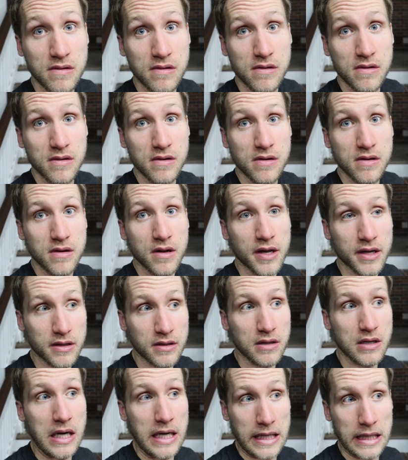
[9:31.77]
Really? Like,
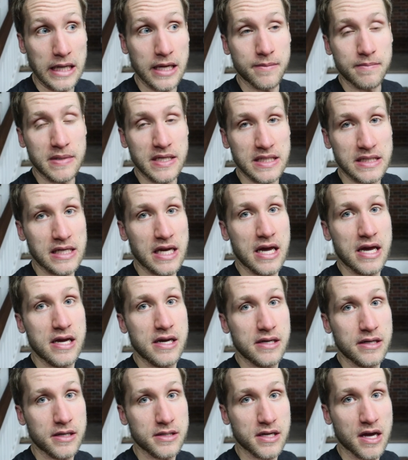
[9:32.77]
like letting me
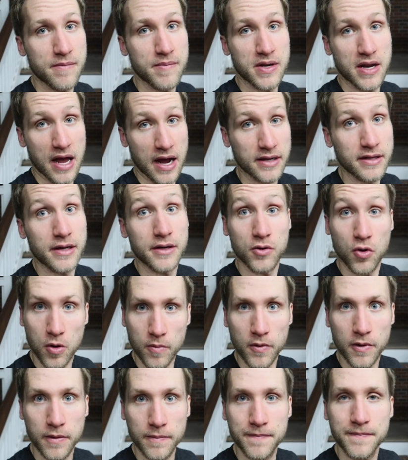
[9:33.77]
stay, because I've been acting
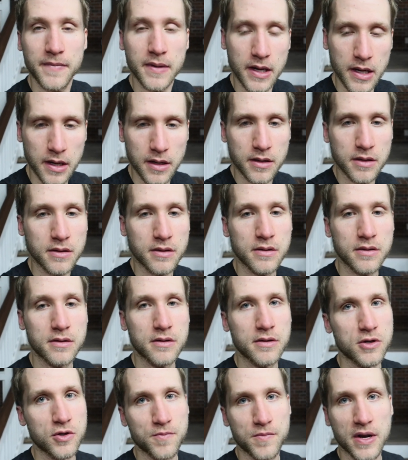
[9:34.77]
normal, and
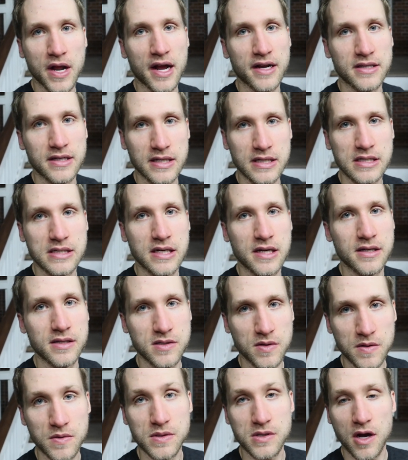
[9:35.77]
you've been acting insane.
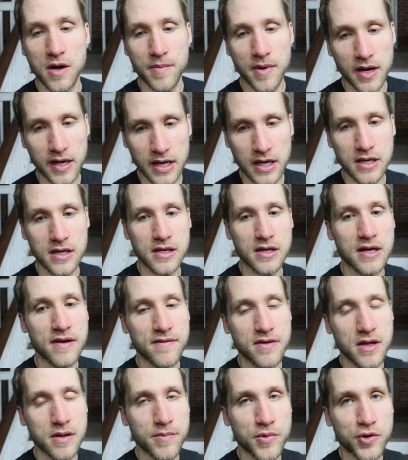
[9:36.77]
So he was talking about getting,
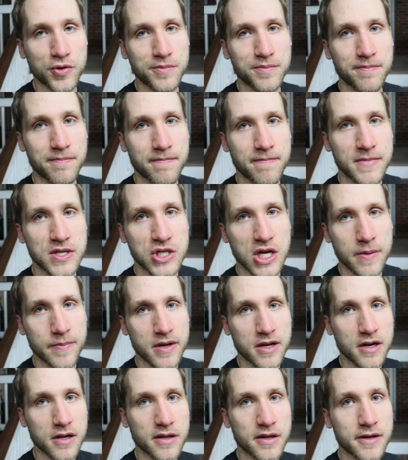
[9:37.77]
giving you the boot, shape
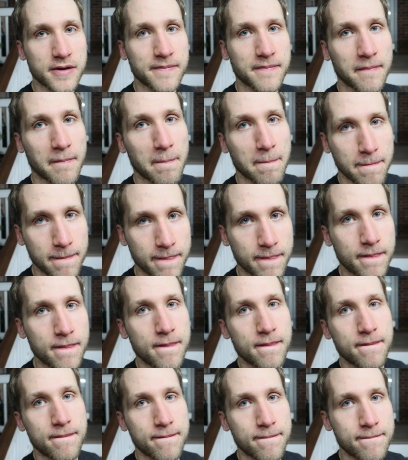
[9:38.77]
Italy.
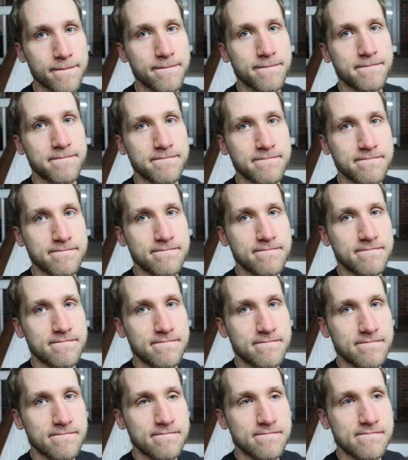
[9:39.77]
Yeah, well, I want to
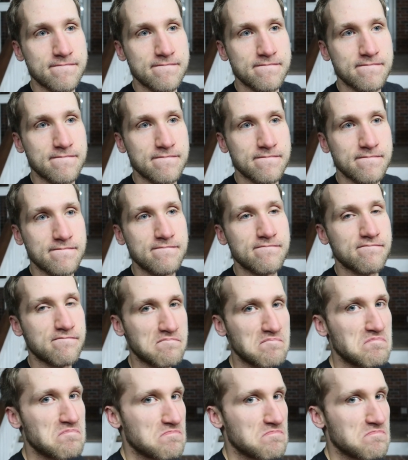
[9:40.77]
go apologize to him.